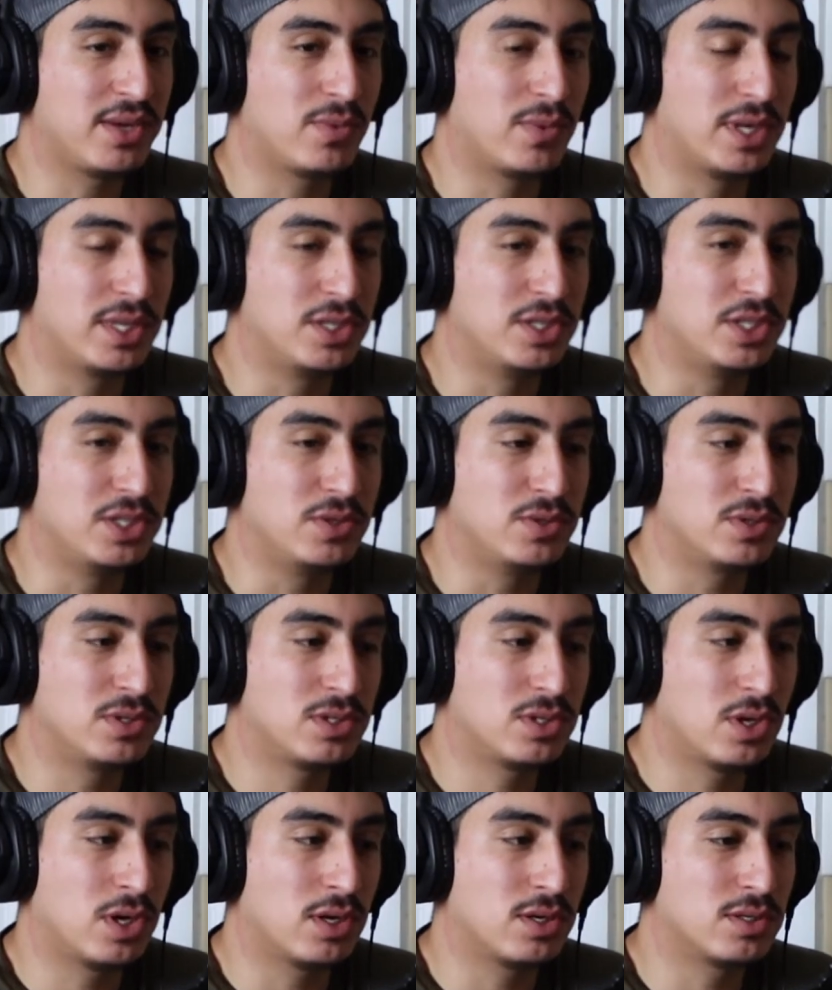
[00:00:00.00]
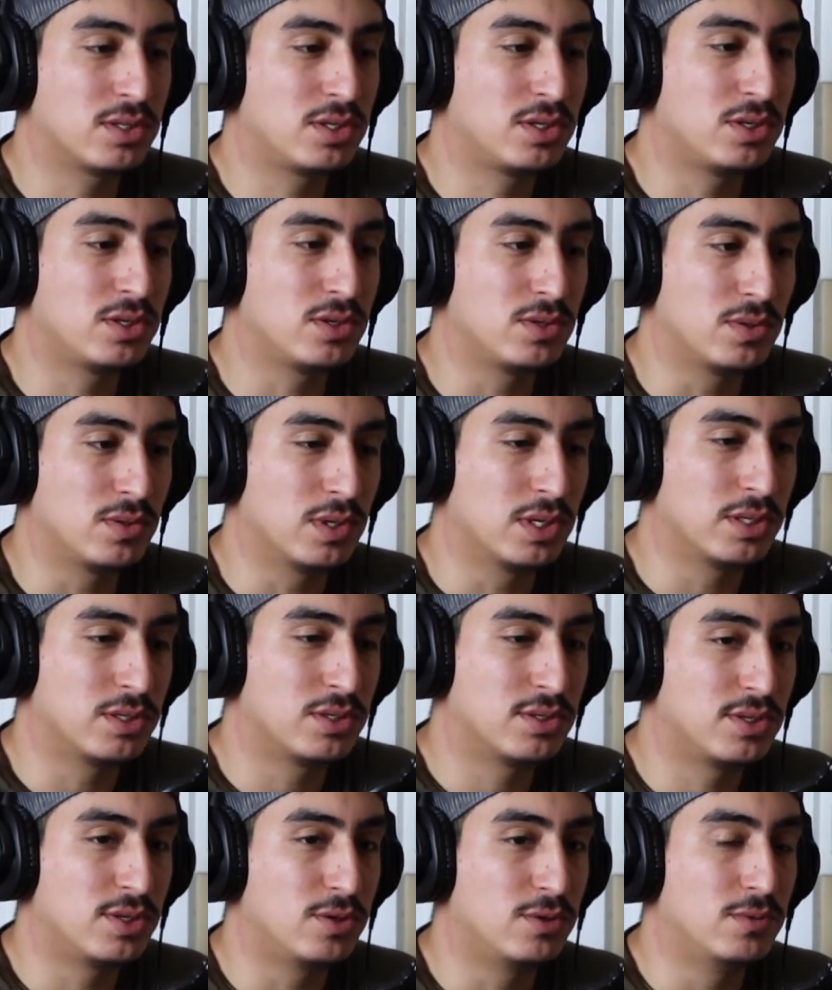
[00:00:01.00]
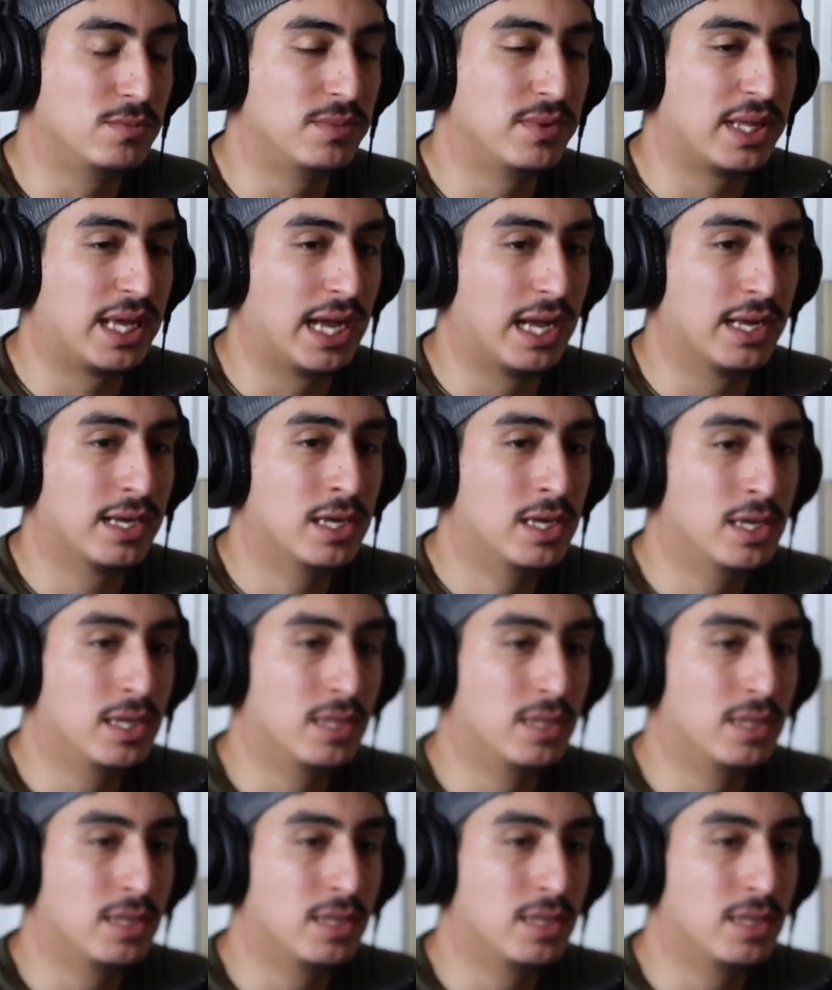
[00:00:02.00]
when you start to assume that